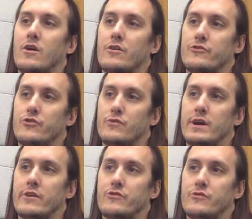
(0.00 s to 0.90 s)
our
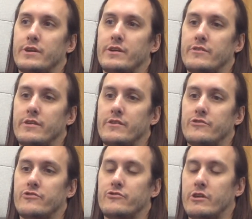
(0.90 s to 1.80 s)
directory
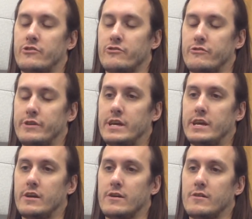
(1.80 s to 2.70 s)
is structured
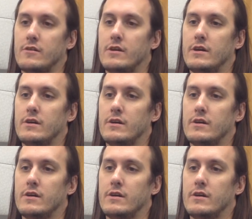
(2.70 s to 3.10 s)
here